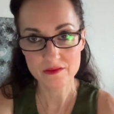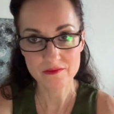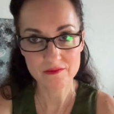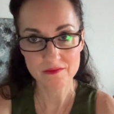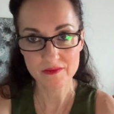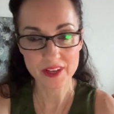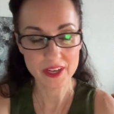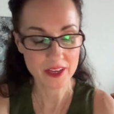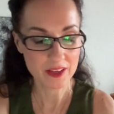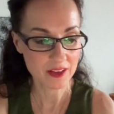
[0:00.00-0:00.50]

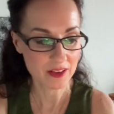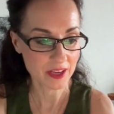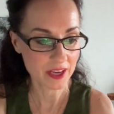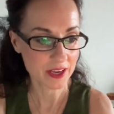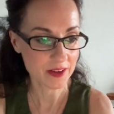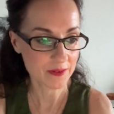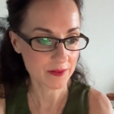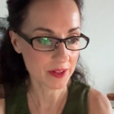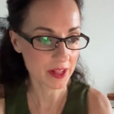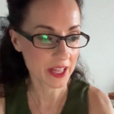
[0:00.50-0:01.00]
I
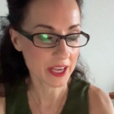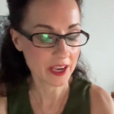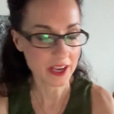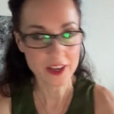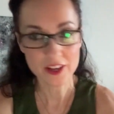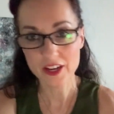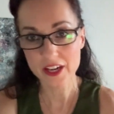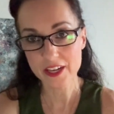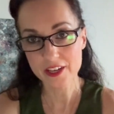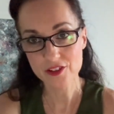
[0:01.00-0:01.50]

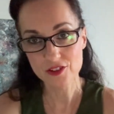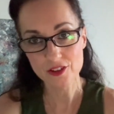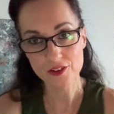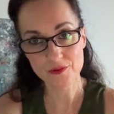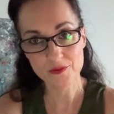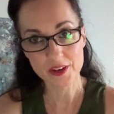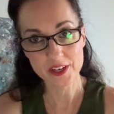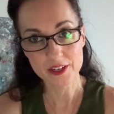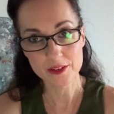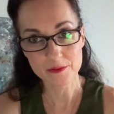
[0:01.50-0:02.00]
clicked on
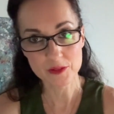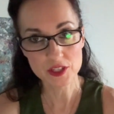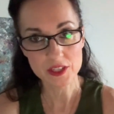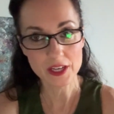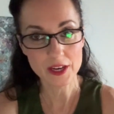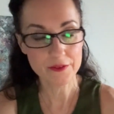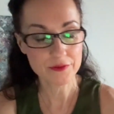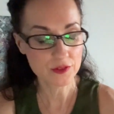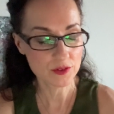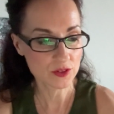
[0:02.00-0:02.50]
random
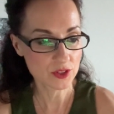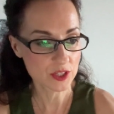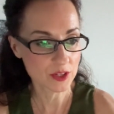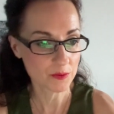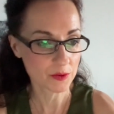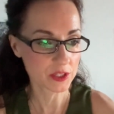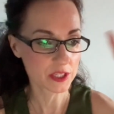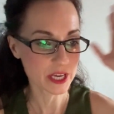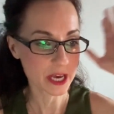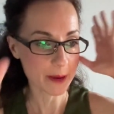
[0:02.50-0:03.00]
stuff to see
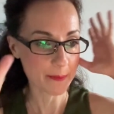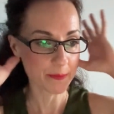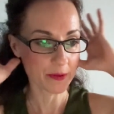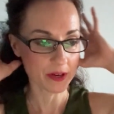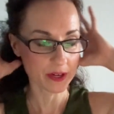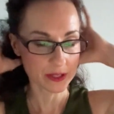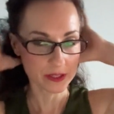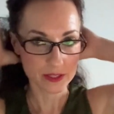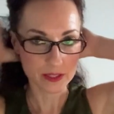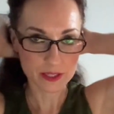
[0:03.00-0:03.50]
what
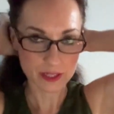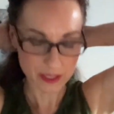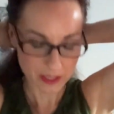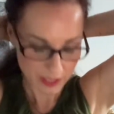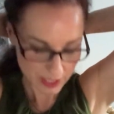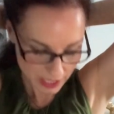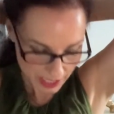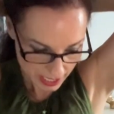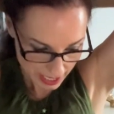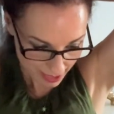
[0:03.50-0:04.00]
happens, and
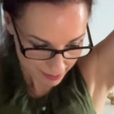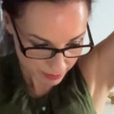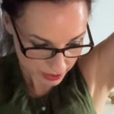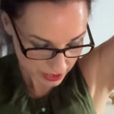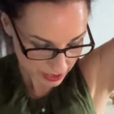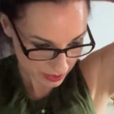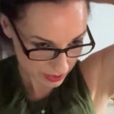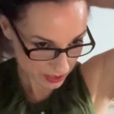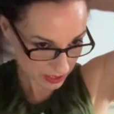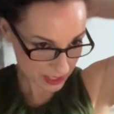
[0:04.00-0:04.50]
I'm
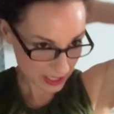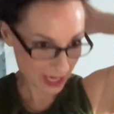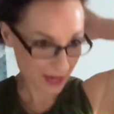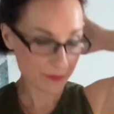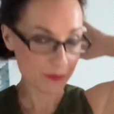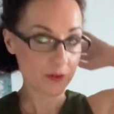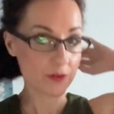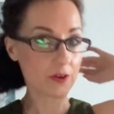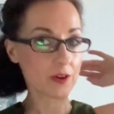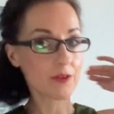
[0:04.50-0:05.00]
still
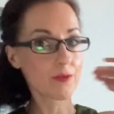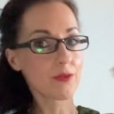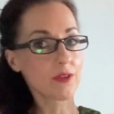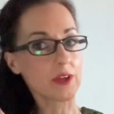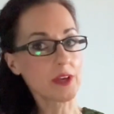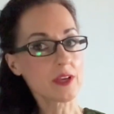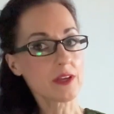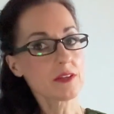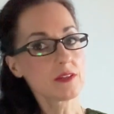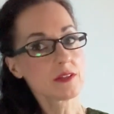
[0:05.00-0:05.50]
discovering
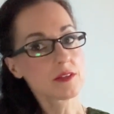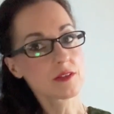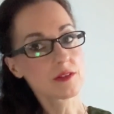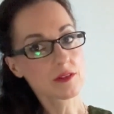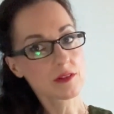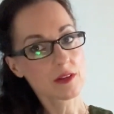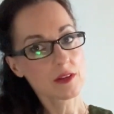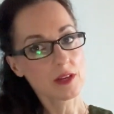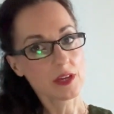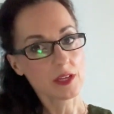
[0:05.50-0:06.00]
things,
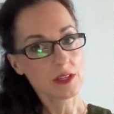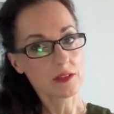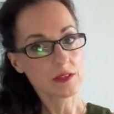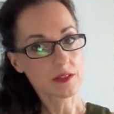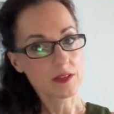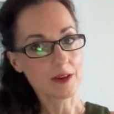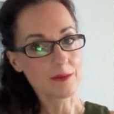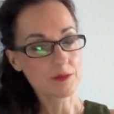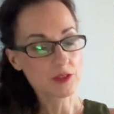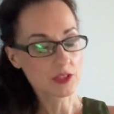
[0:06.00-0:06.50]
and
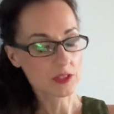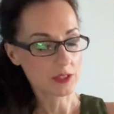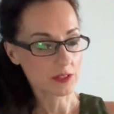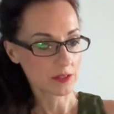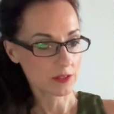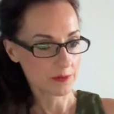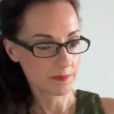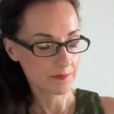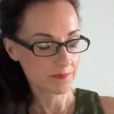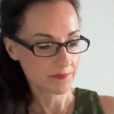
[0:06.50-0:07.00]
I'm
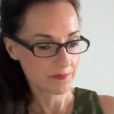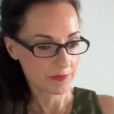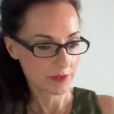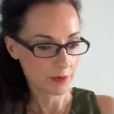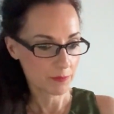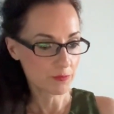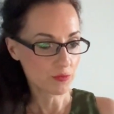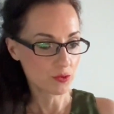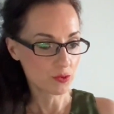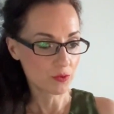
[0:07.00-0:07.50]
still
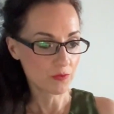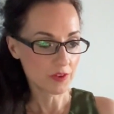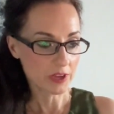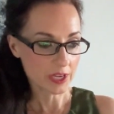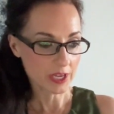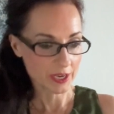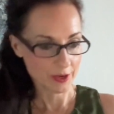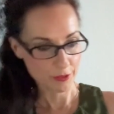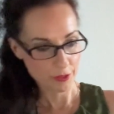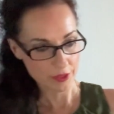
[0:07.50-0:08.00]

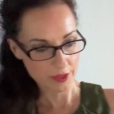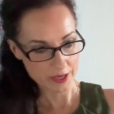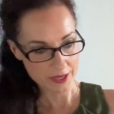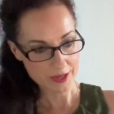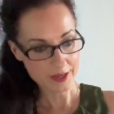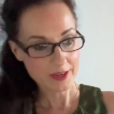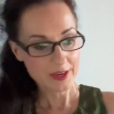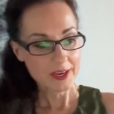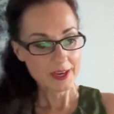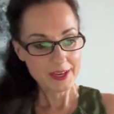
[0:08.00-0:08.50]
improving, I
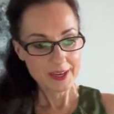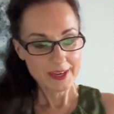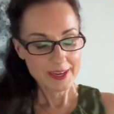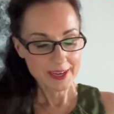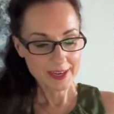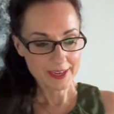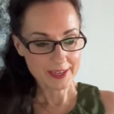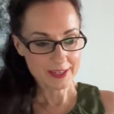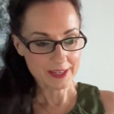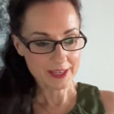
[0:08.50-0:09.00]
think. And